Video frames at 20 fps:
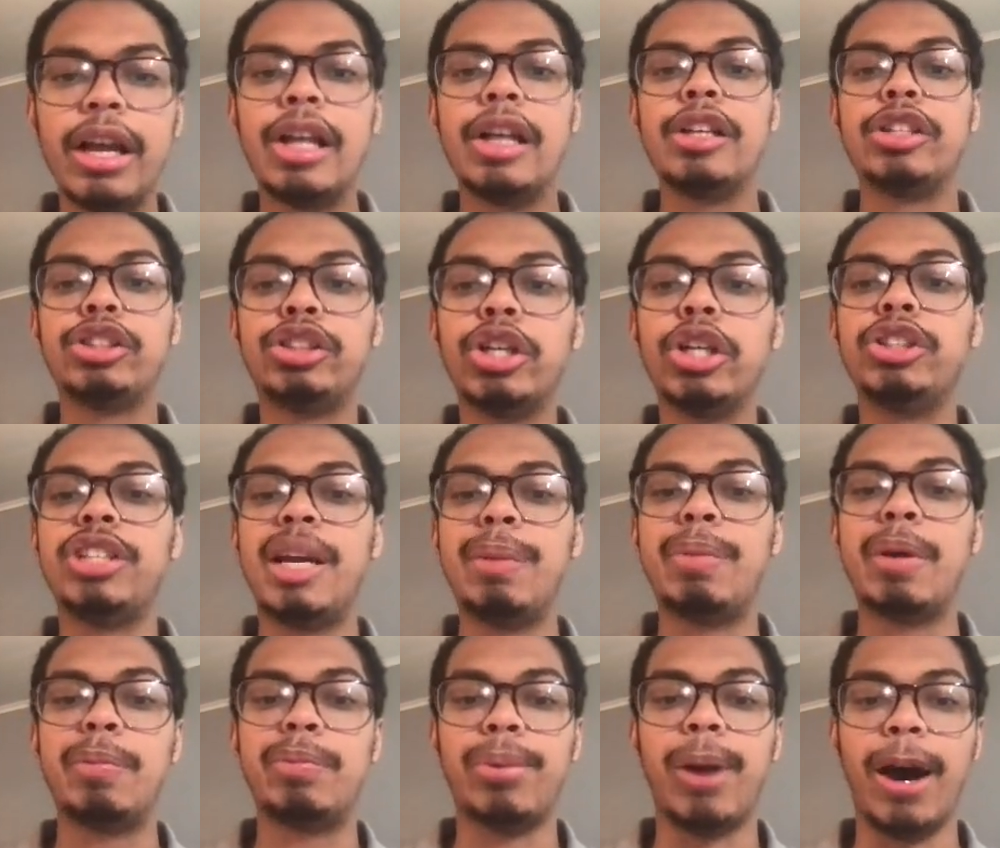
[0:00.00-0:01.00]
Sergei
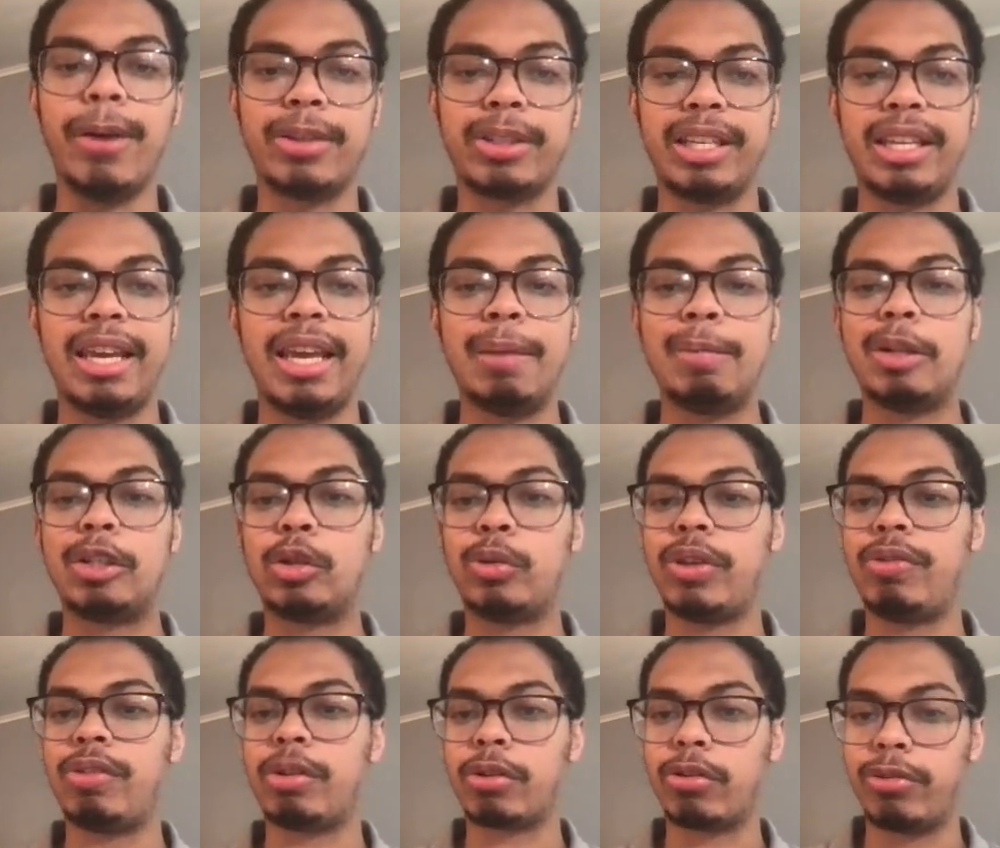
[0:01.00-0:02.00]
Bobrovsky in
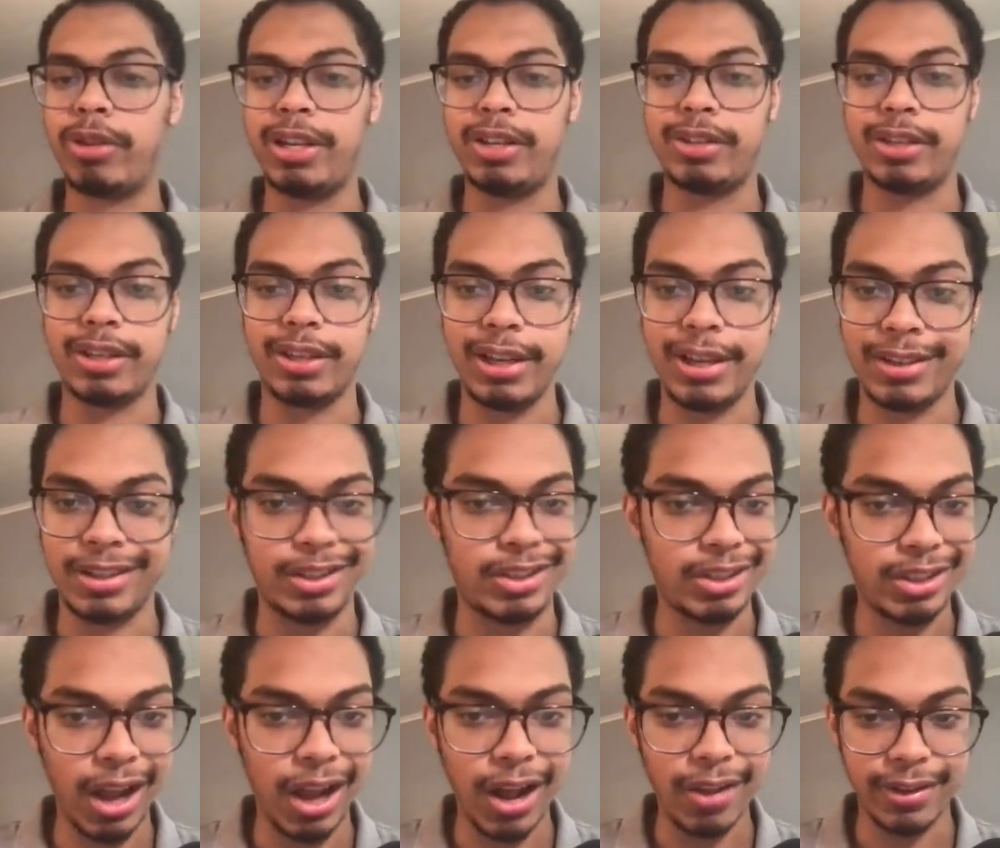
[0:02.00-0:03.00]
between the creases is a
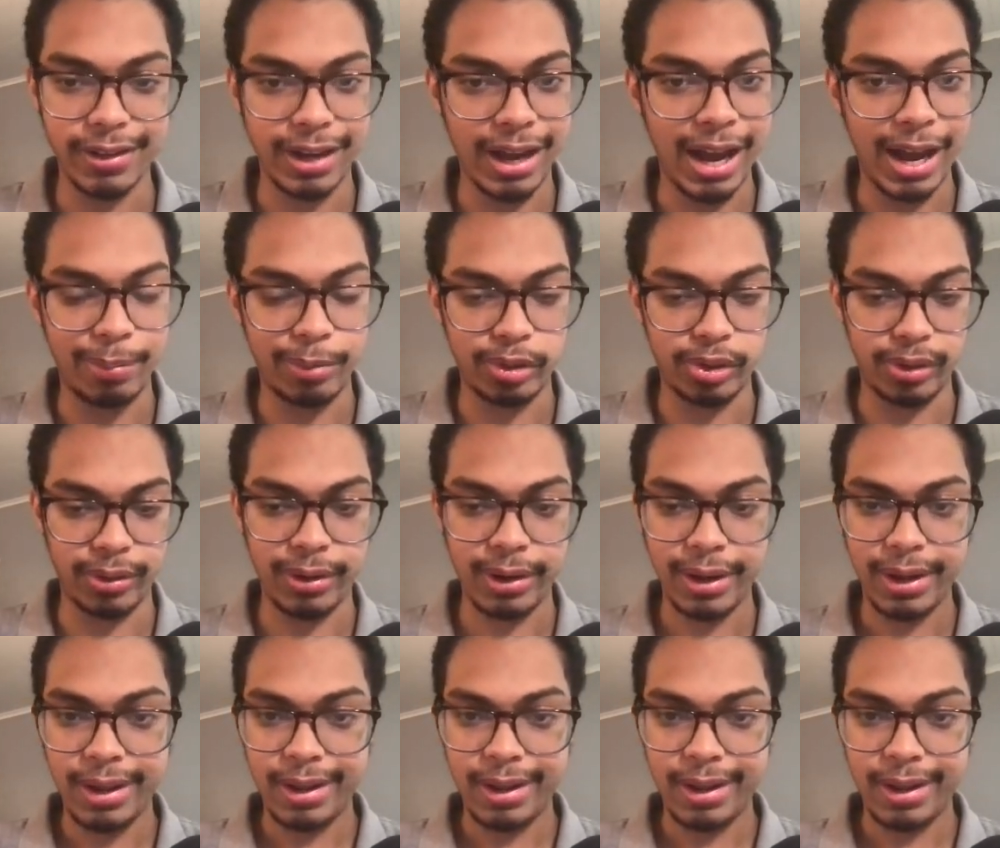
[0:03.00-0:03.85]
solid option